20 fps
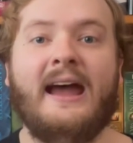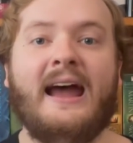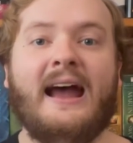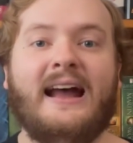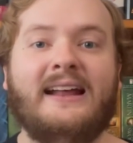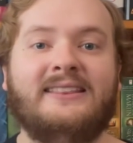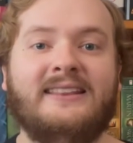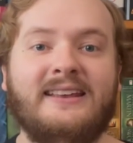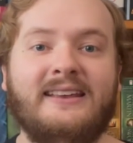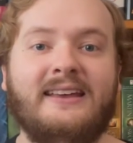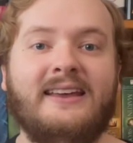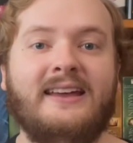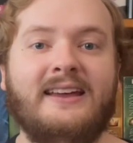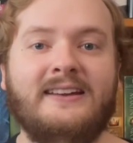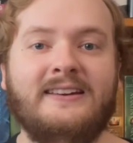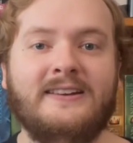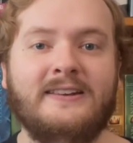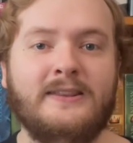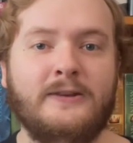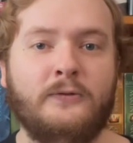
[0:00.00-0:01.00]
At the
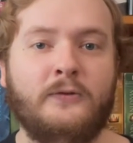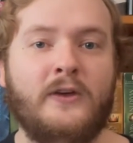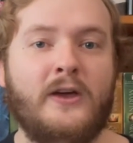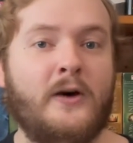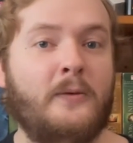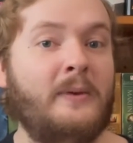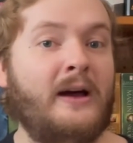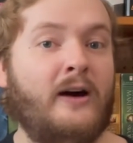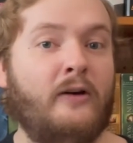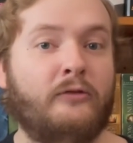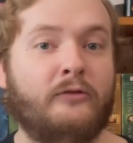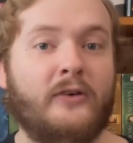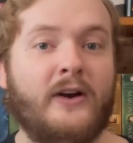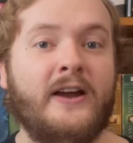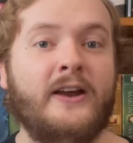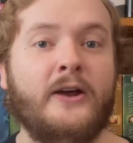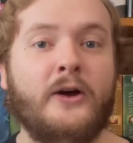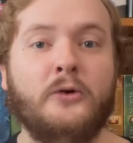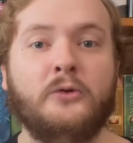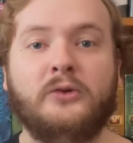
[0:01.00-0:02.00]
end of the film,
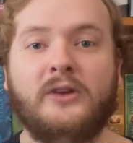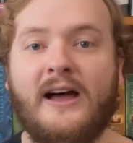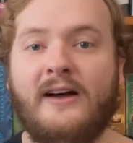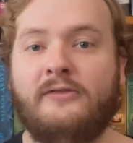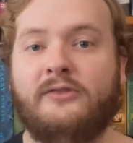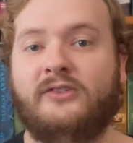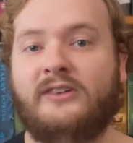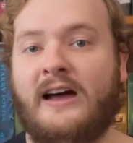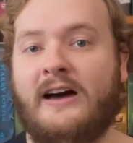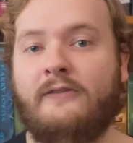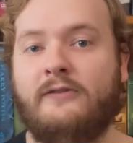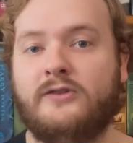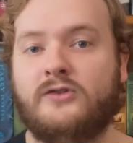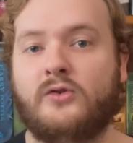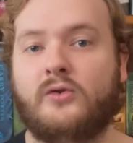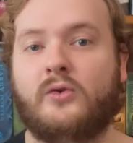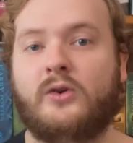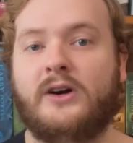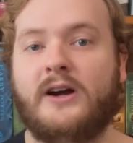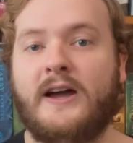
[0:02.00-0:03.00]
Alfredo left
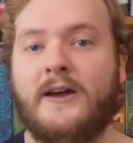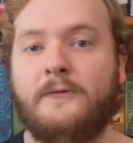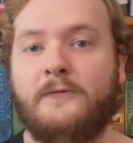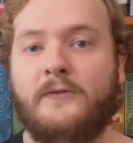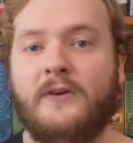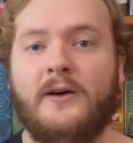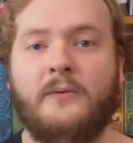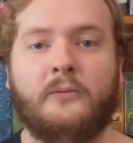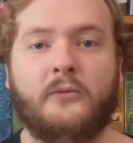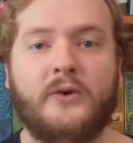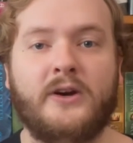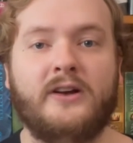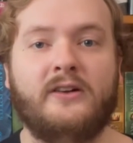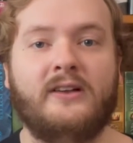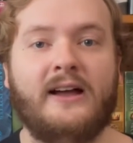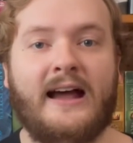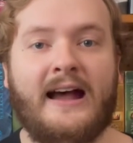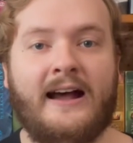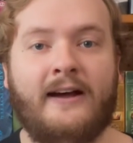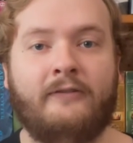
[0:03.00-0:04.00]
Salvatore a film
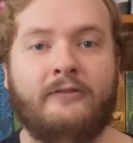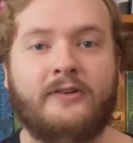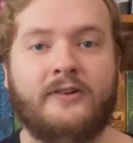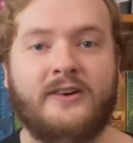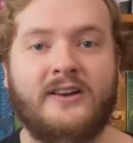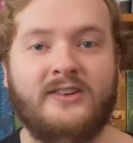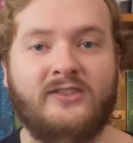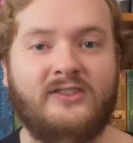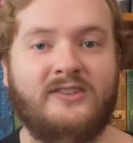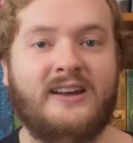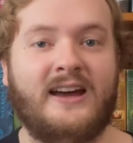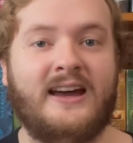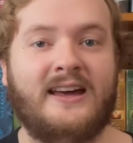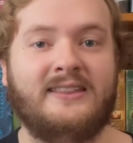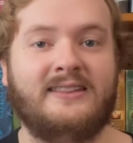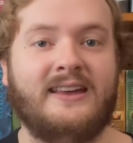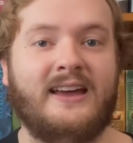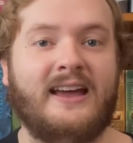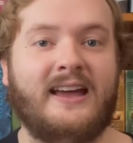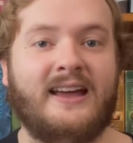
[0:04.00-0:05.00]
reel after his
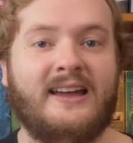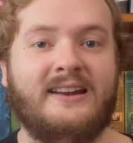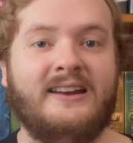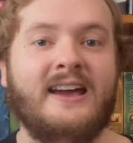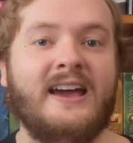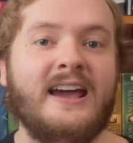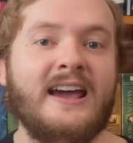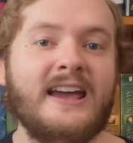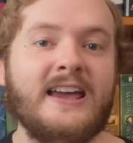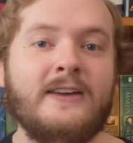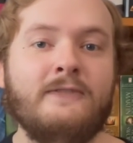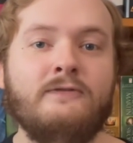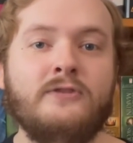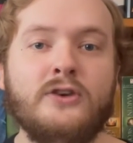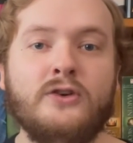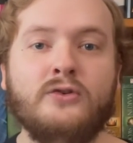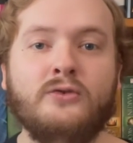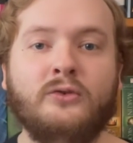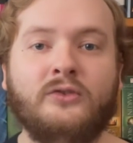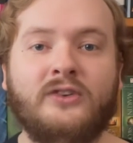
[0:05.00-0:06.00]
death, and he
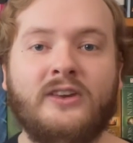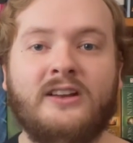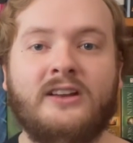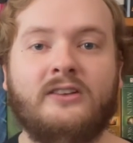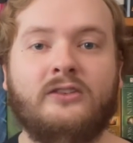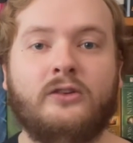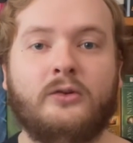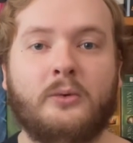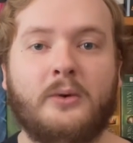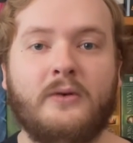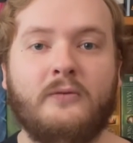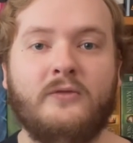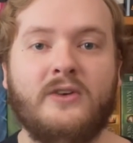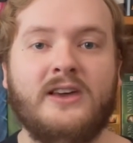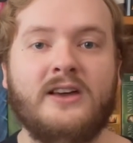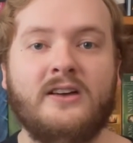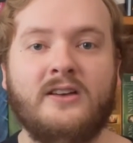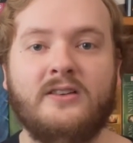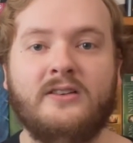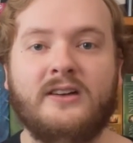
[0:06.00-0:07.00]
views it to
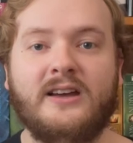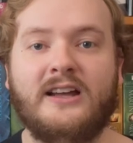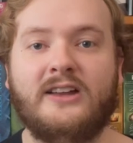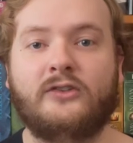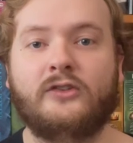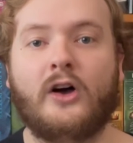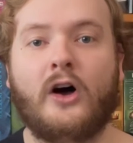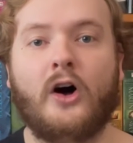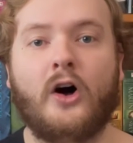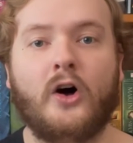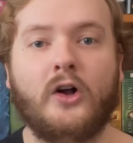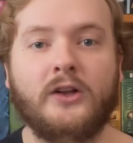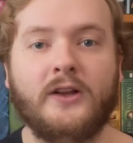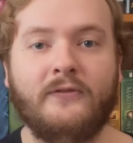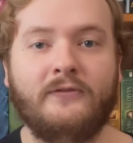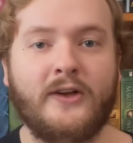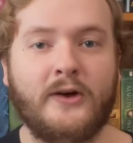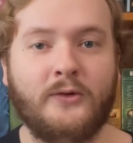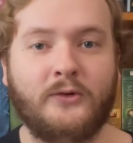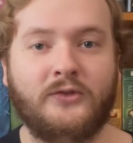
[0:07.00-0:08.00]
reveal it's all
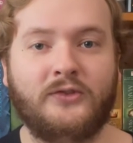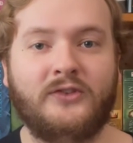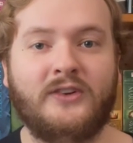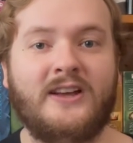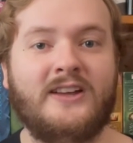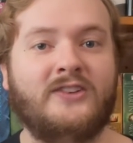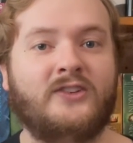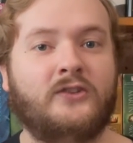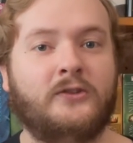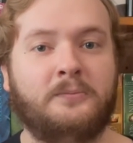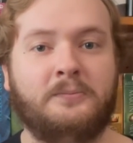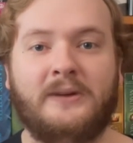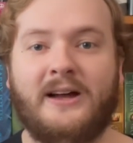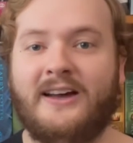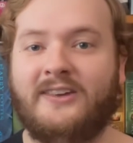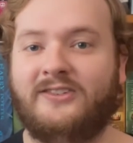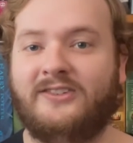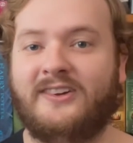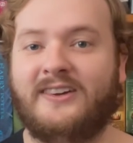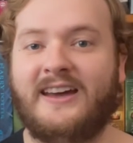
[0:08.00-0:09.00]
of those scenes
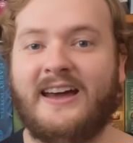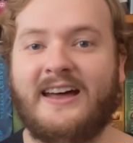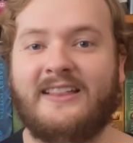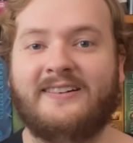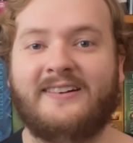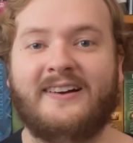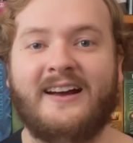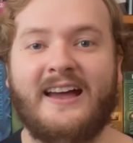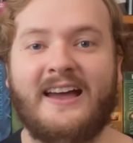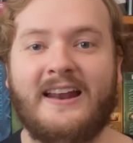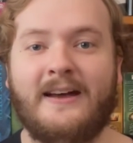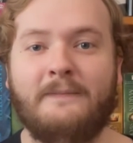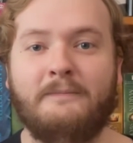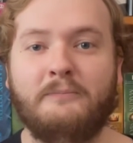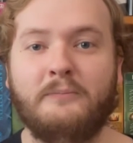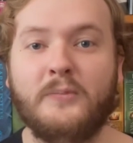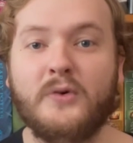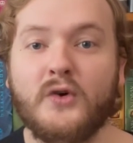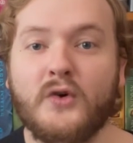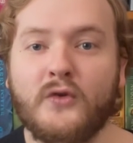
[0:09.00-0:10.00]
spliced together, and it
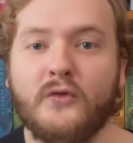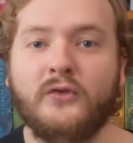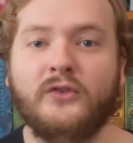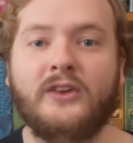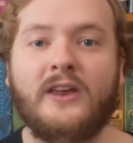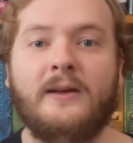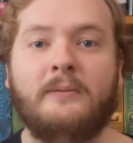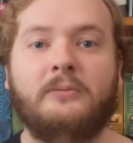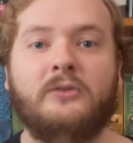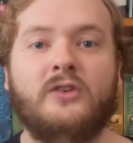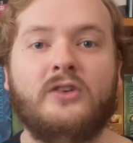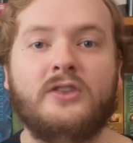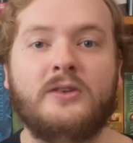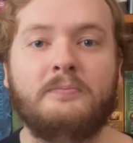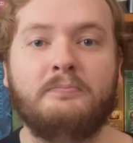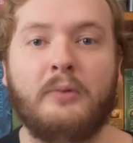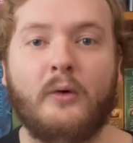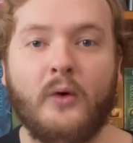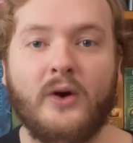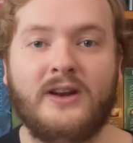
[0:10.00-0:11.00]
moves him to the
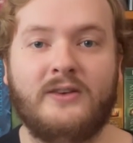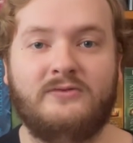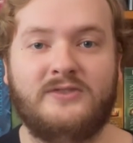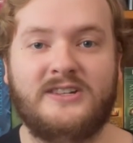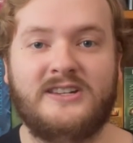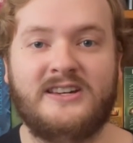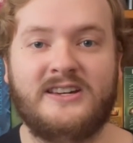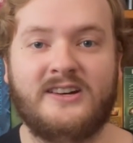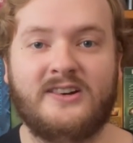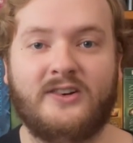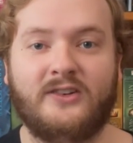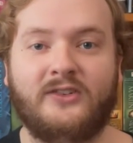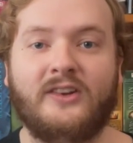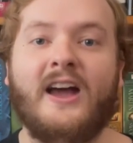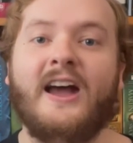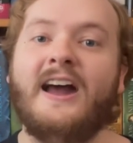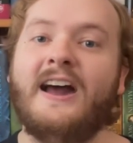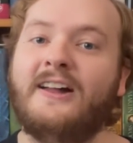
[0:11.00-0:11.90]
point of tears.